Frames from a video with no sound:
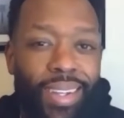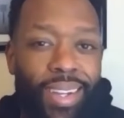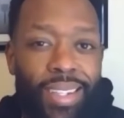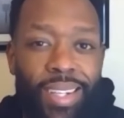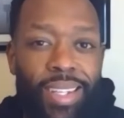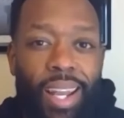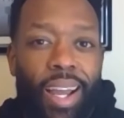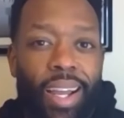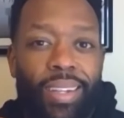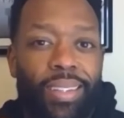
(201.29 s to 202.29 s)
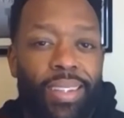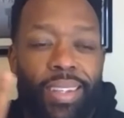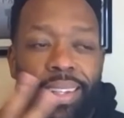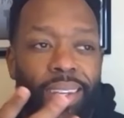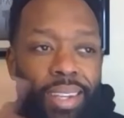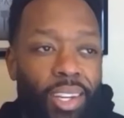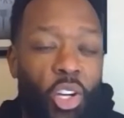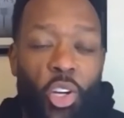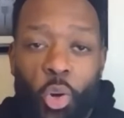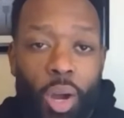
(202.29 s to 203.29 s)
It's just like
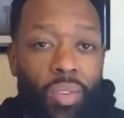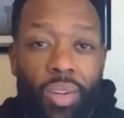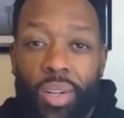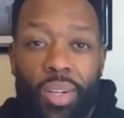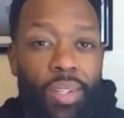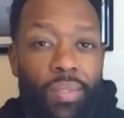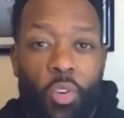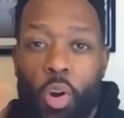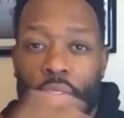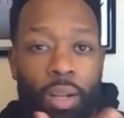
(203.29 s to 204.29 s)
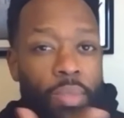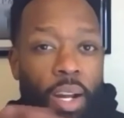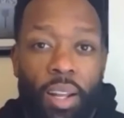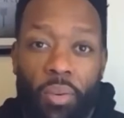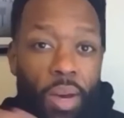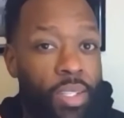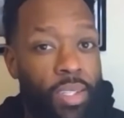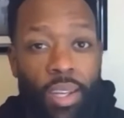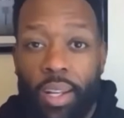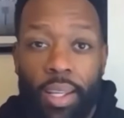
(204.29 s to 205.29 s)
whoever comes out of the West
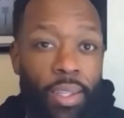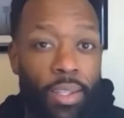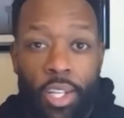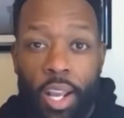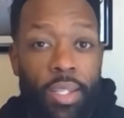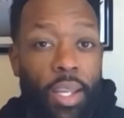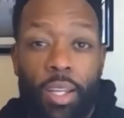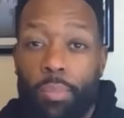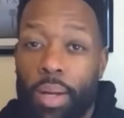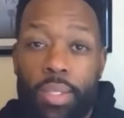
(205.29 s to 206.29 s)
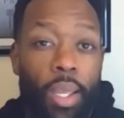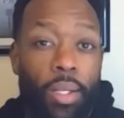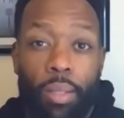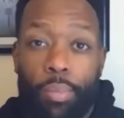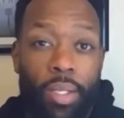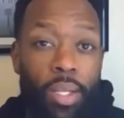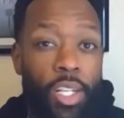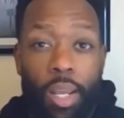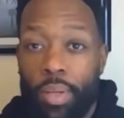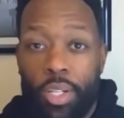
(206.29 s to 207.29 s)
is going to get the chance to get their butts kicked in the Big Ten
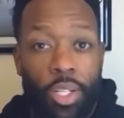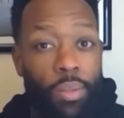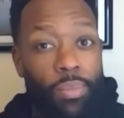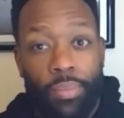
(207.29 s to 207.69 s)
championship.